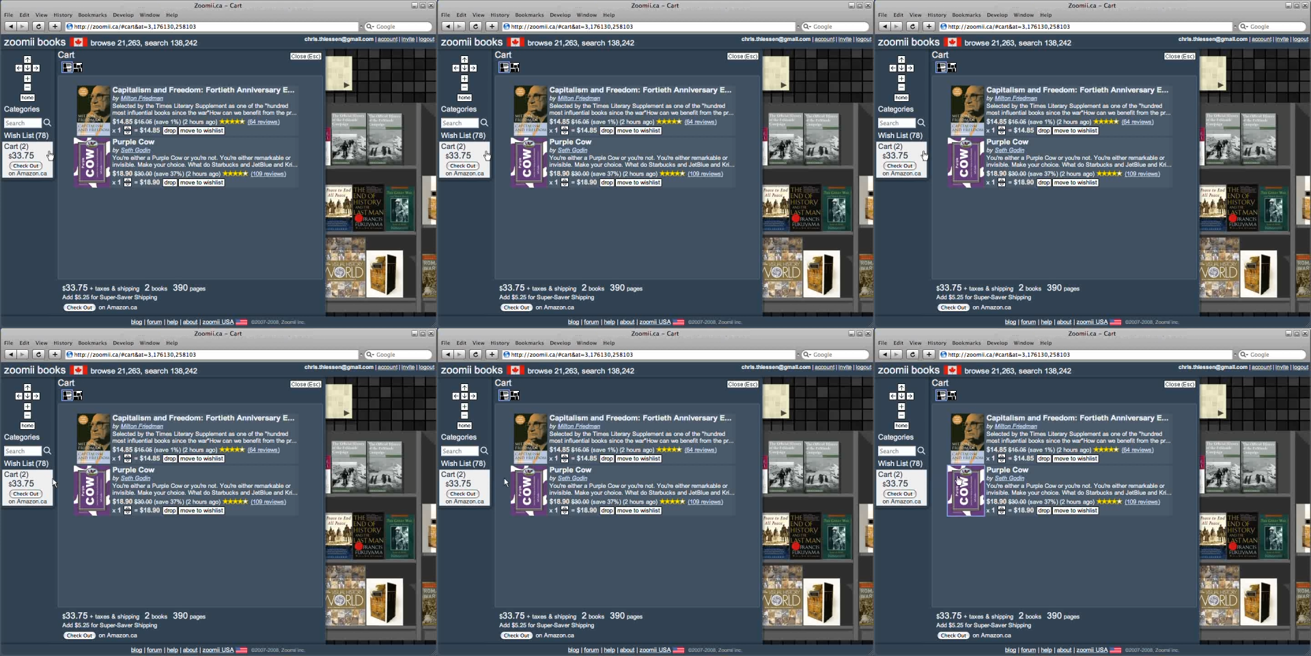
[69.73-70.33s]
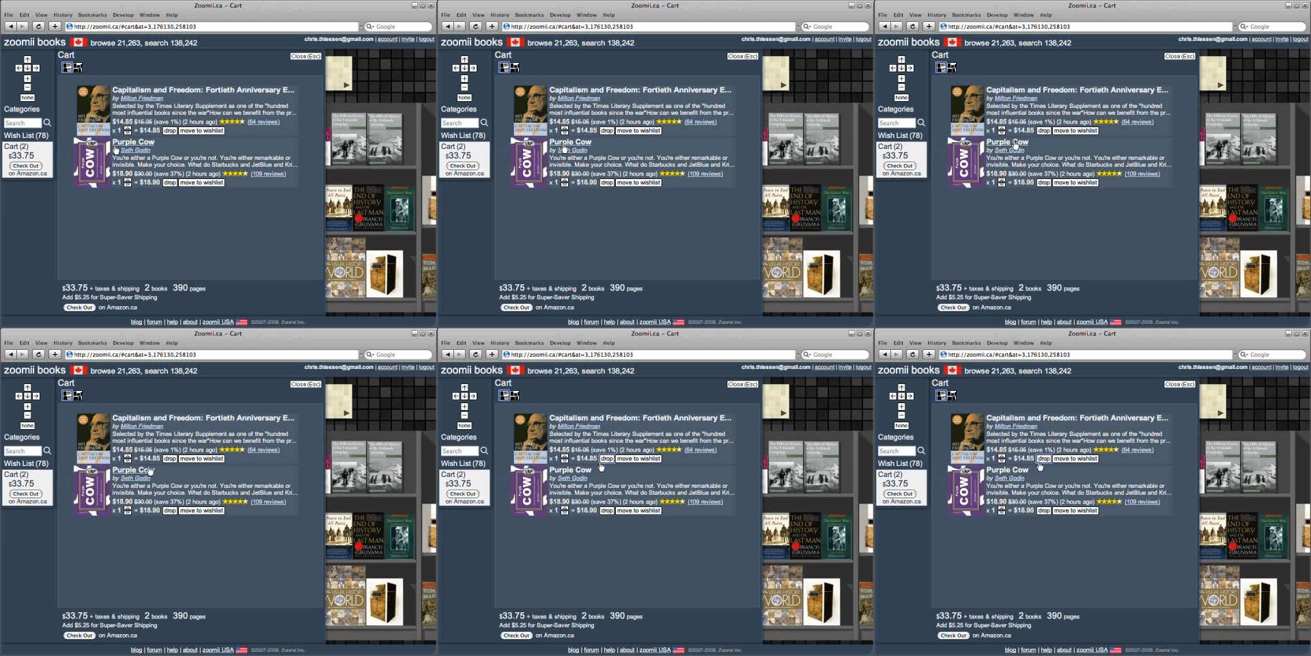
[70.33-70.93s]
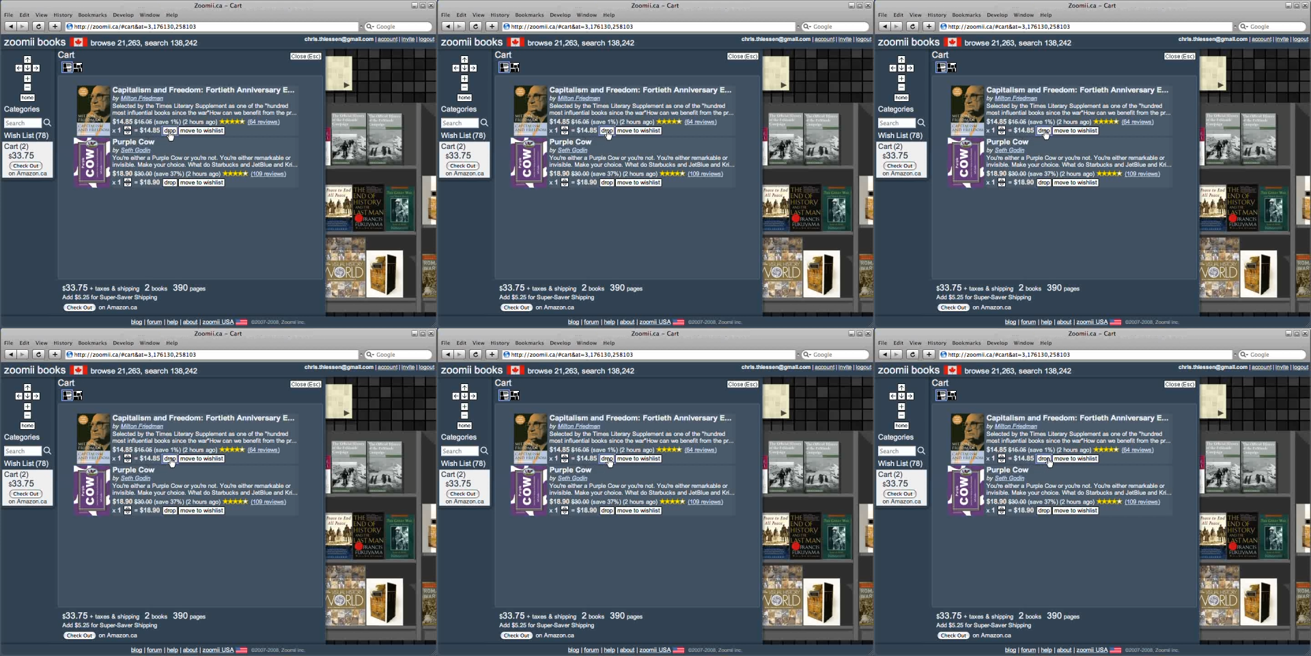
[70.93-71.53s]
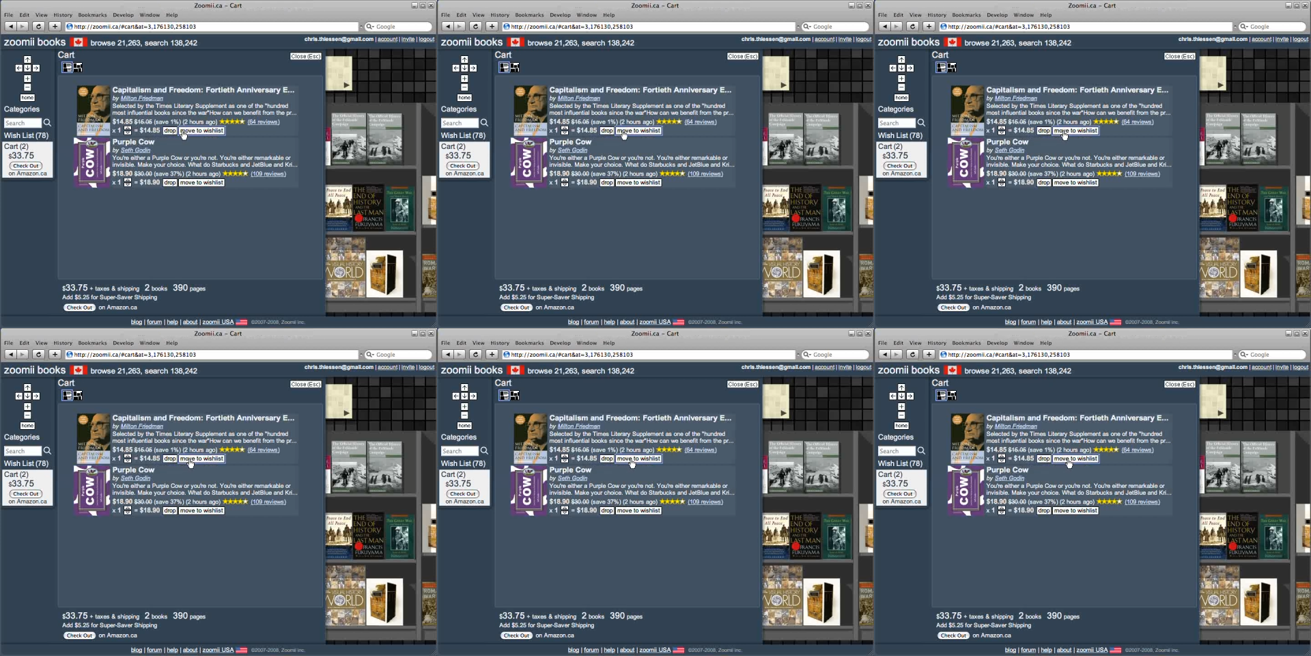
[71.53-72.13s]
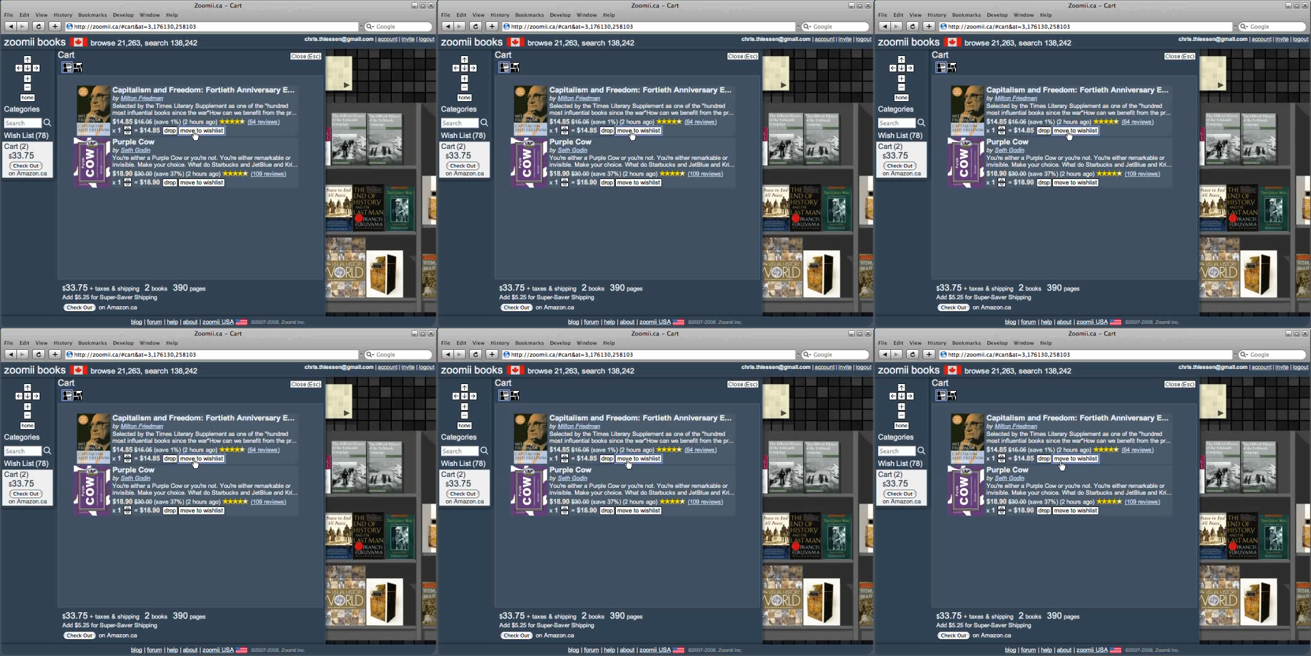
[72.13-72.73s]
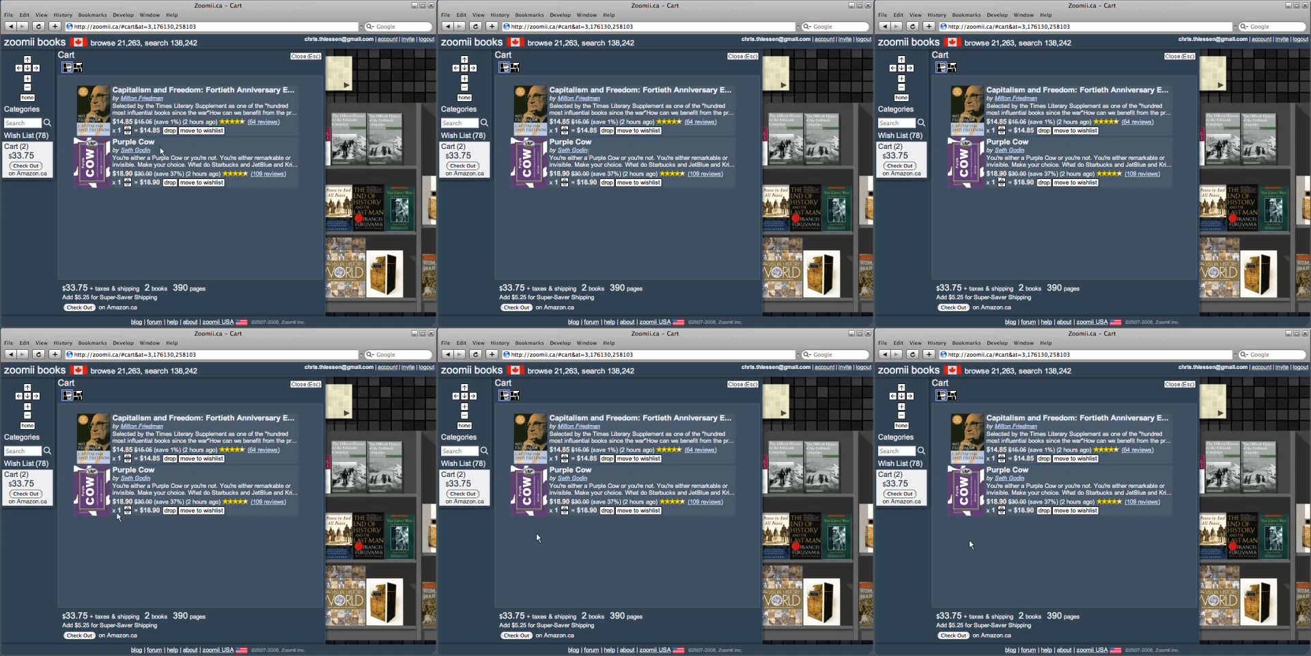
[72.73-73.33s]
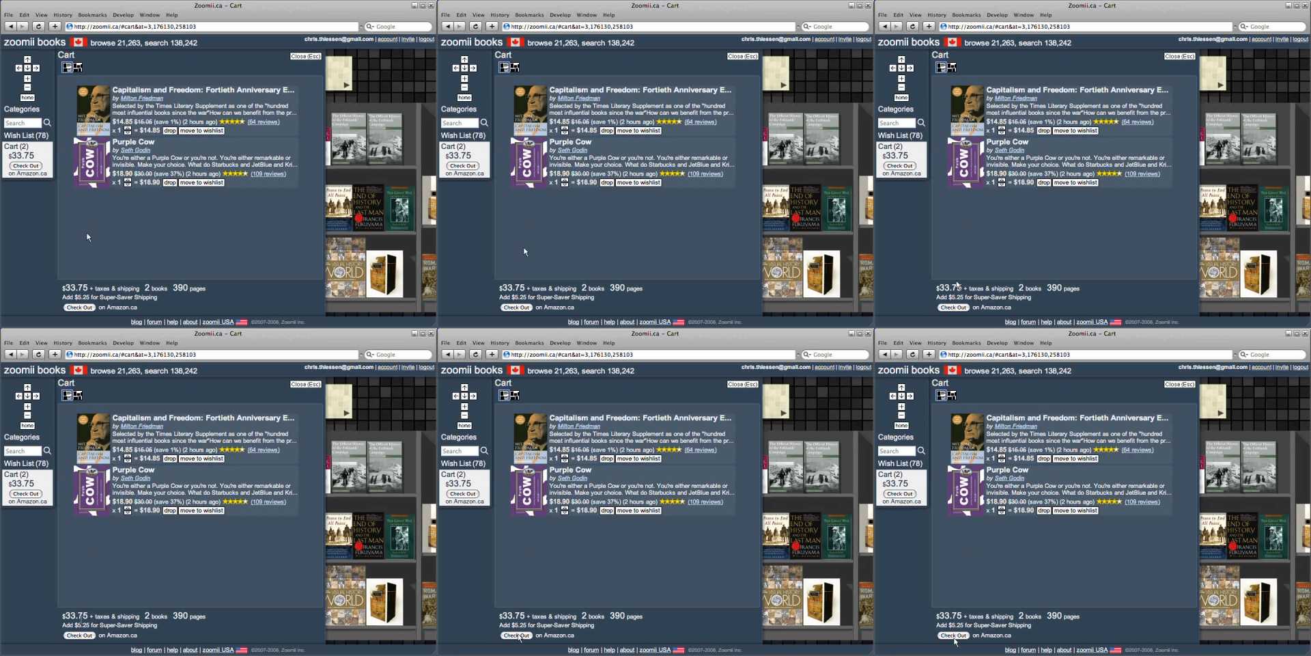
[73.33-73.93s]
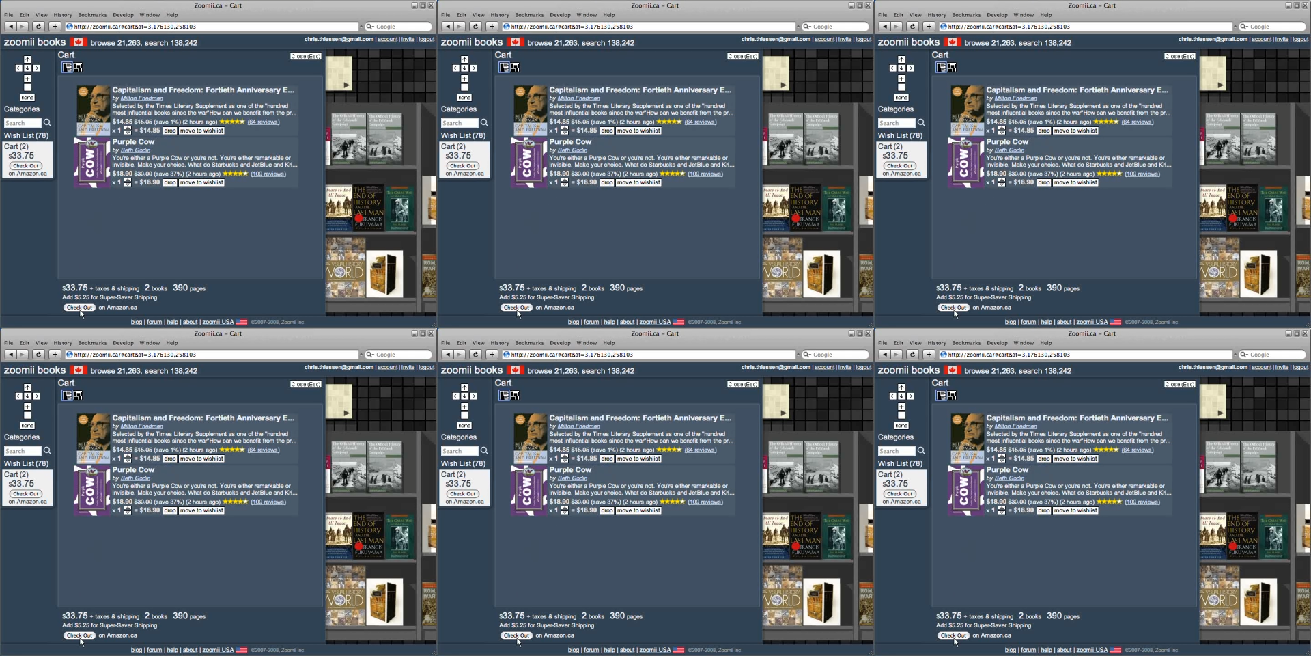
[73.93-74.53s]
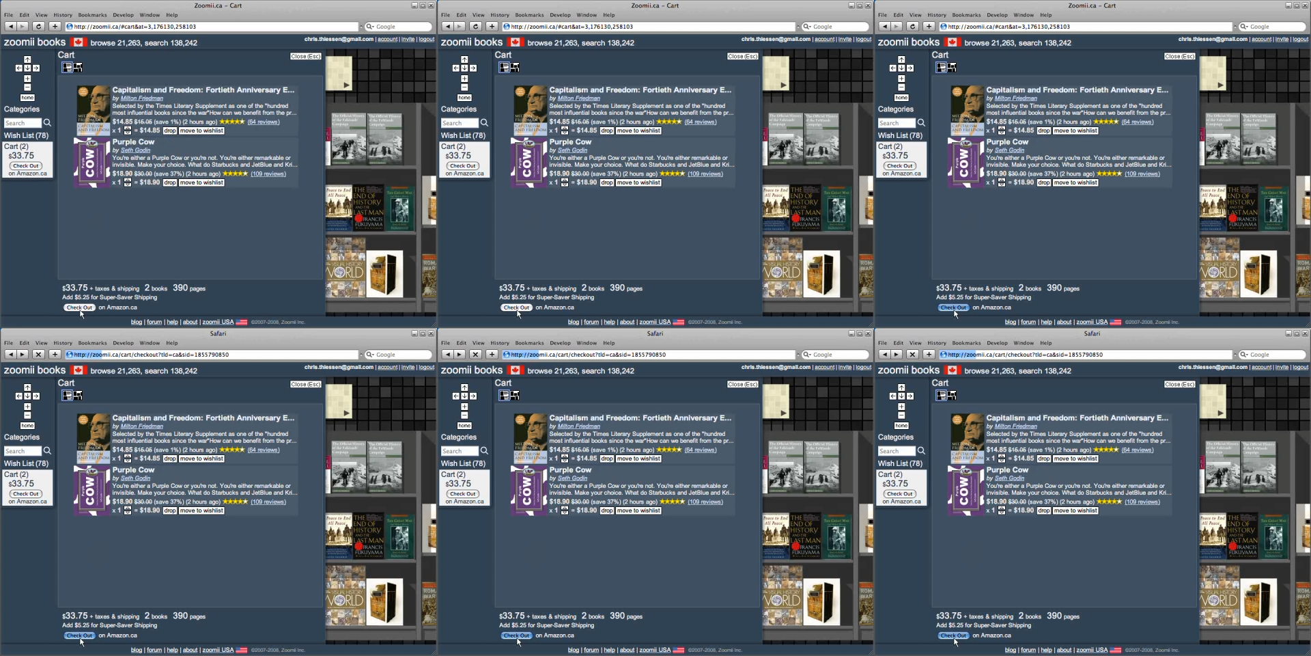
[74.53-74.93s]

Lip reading: [unreadable: no face in view]